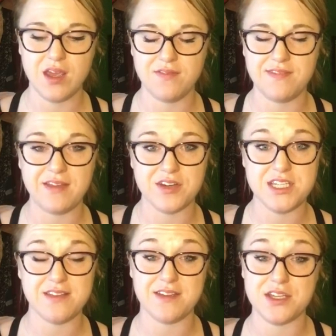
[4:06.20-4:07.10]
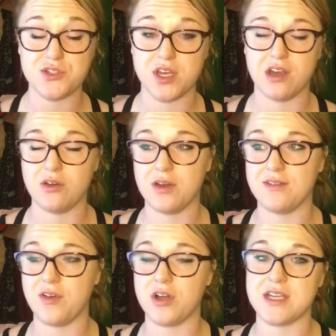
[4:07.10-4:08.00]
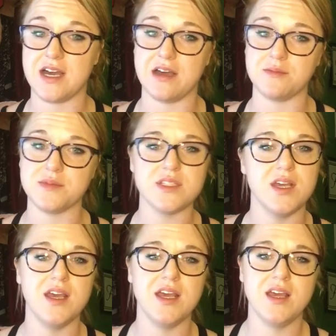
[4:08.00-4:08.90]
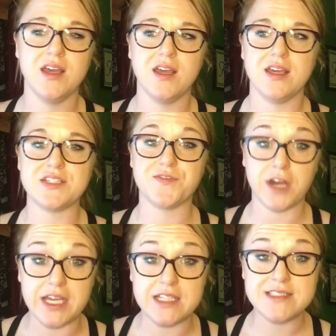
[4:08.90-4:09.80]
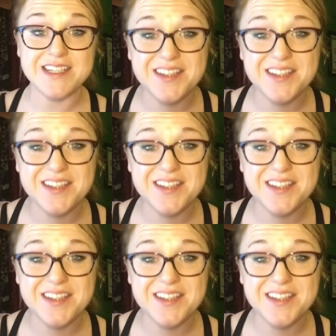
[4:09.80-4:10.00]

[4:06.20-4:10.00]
Favorite TV show of all times is Friends.